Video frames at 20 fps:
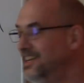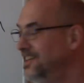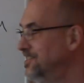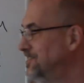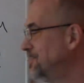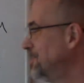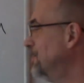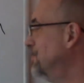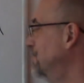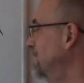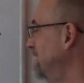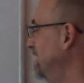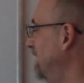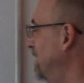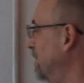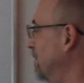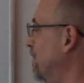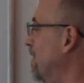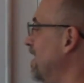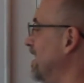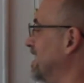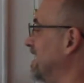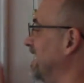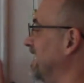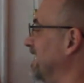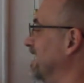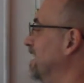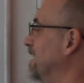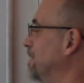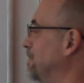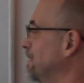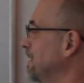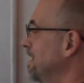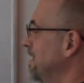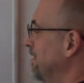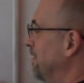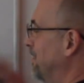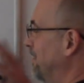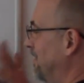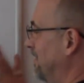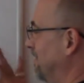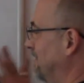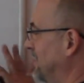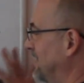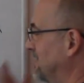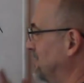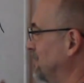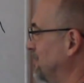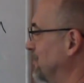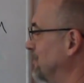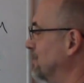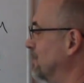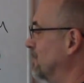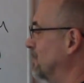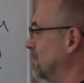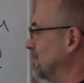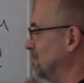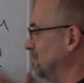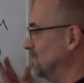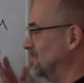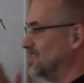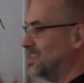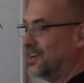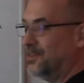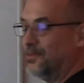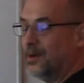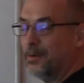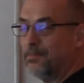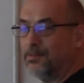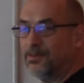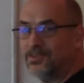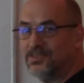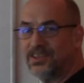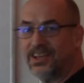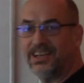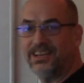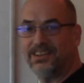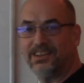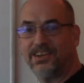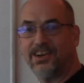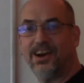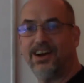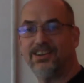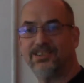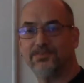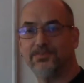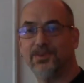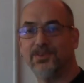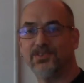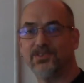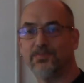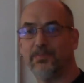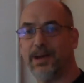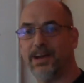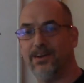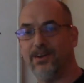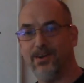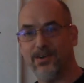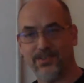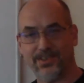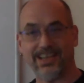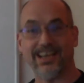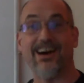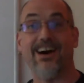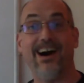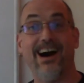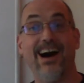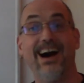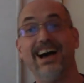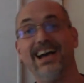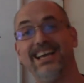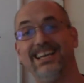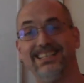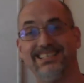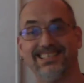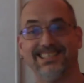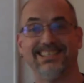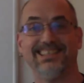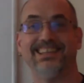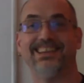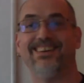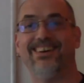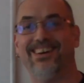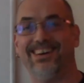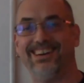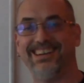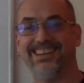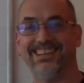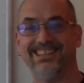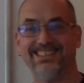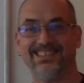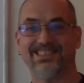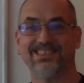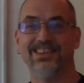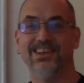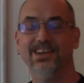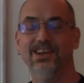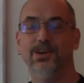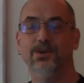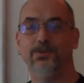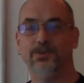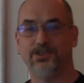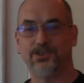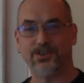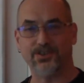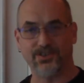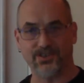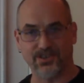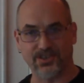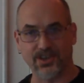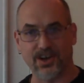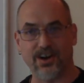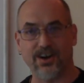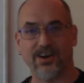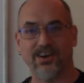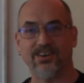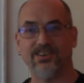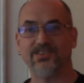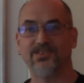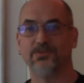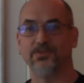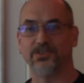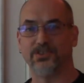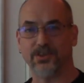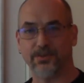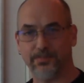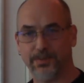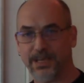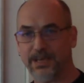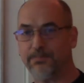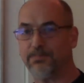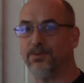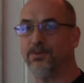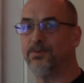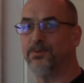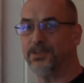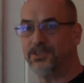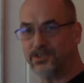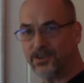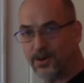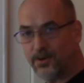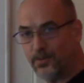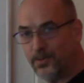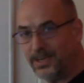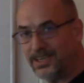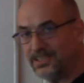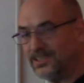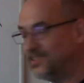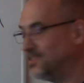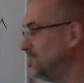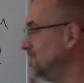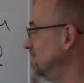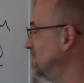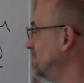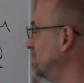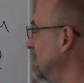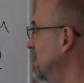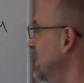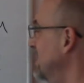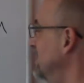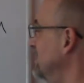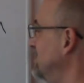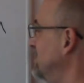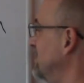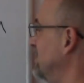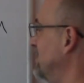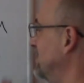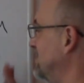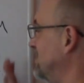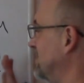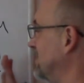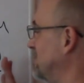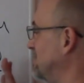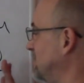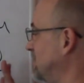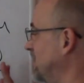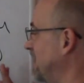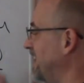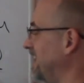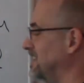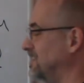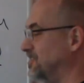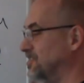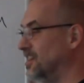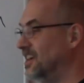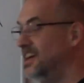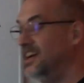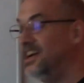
So when they're walking up, this universe is then represented, the cosmos, by all the eyes in the audience, which are stars, which are people, which are witnesses to this exchange.